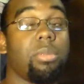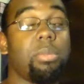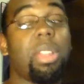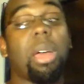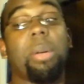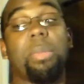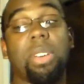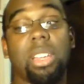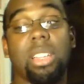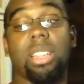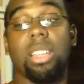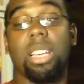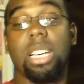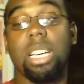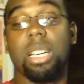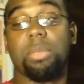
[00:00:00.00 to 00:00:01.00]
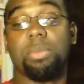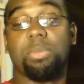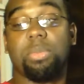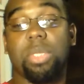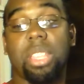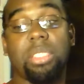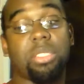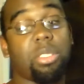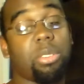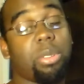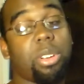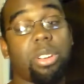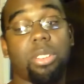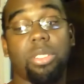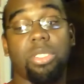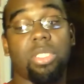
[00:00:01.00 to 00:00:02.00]
But Keith's
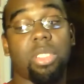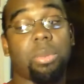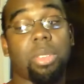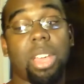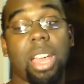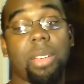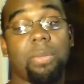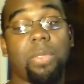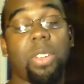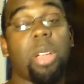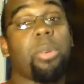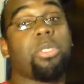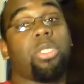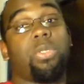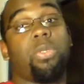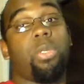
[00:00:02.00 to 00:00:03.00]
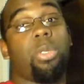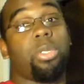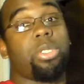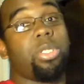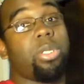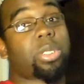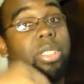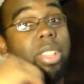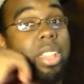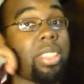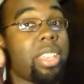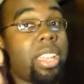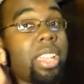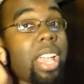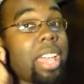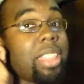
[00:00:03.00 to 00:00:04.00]
career is something I very much look forward to, because I
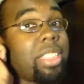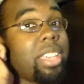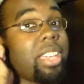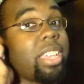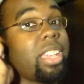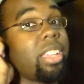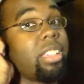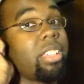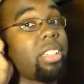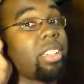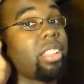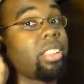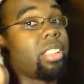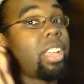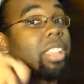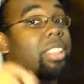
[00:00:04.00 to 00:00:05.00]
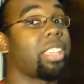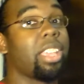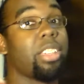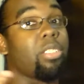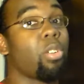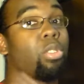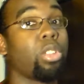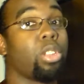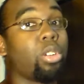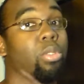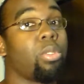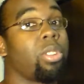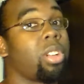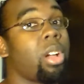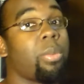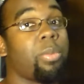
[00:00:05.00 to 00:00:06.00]
think he's only
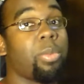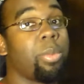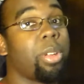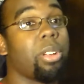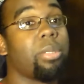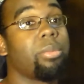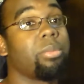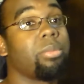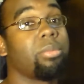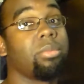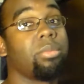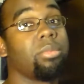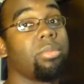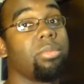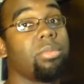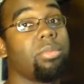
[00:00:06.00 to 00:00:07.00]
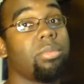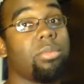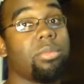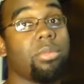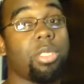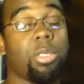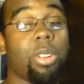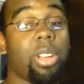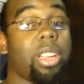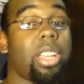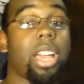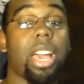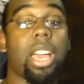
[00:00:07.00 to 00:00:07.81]
going up from here. He's a great